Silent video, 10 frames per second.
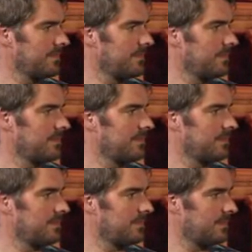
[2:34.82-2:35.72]

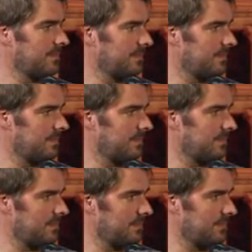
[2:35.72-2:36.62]

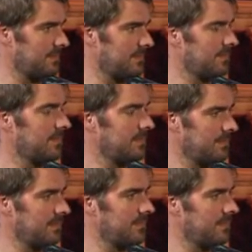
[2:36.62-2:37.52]

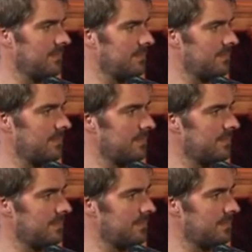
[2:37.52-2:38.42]

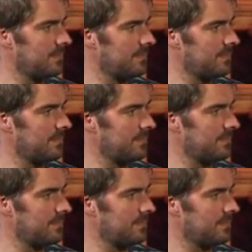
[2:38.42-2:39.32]

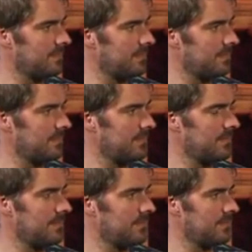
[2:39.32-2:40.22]

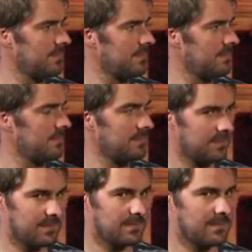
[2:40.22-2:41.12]

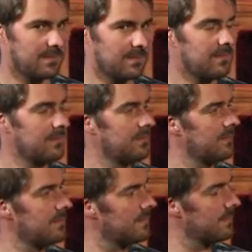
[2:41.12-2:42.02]

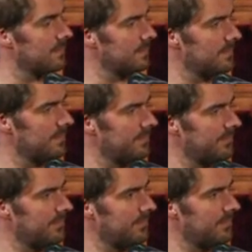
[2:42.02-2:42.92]
This person isn't speaking.